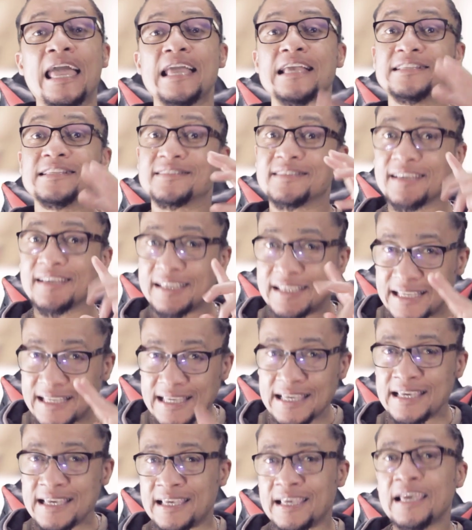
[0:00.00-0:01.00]
is the
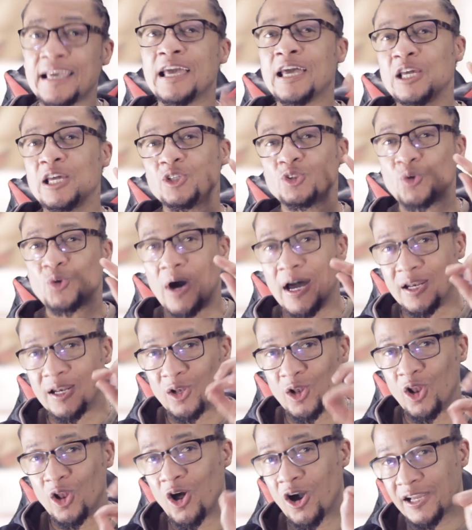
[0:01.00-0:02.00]
key to
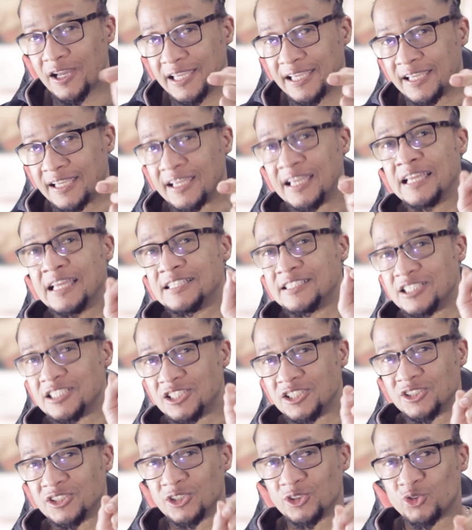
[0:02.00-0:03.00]
unlocking
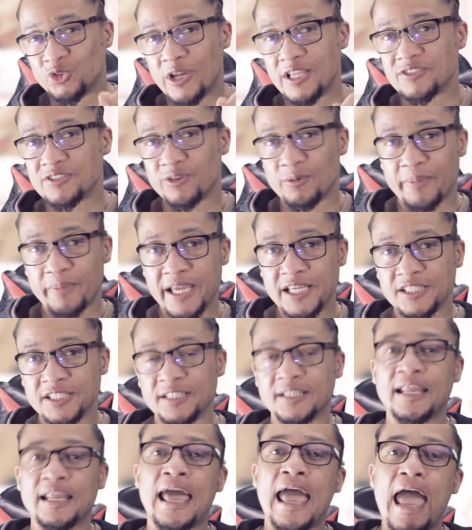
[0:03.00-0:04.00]
digital
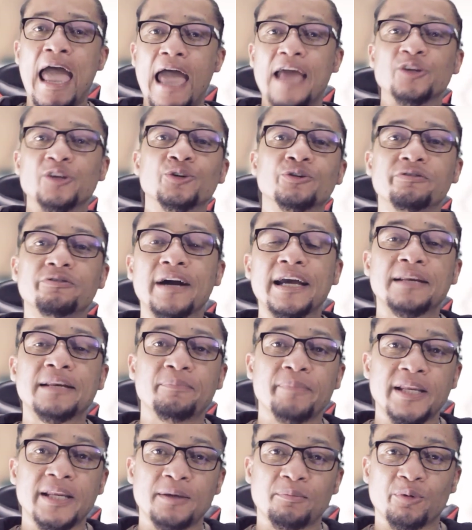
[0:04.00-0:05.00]
transformation. And you'll find
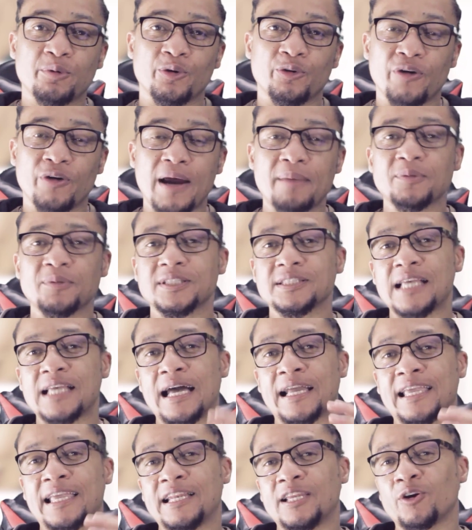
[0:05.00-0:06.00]
many programmers are
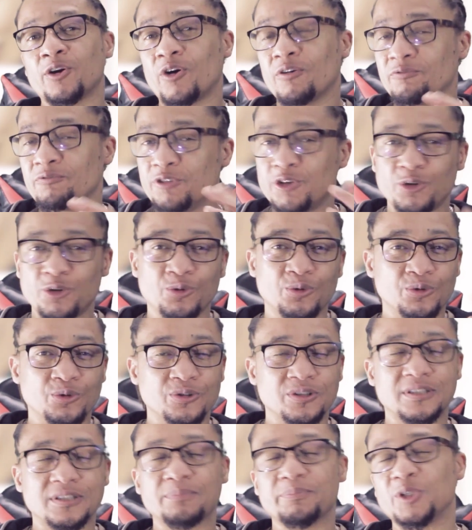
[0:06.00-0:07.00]
getting confused
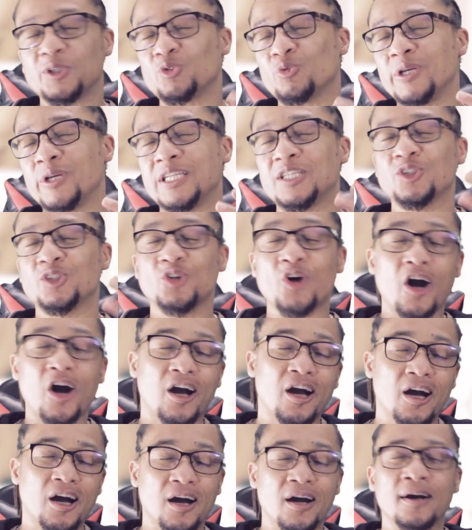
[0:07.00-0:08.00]
between
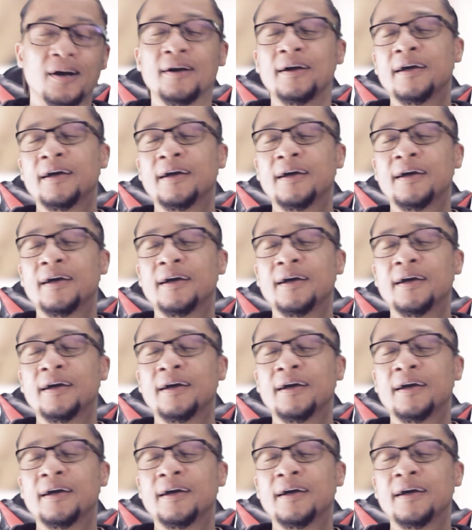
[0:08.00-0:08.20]
Docker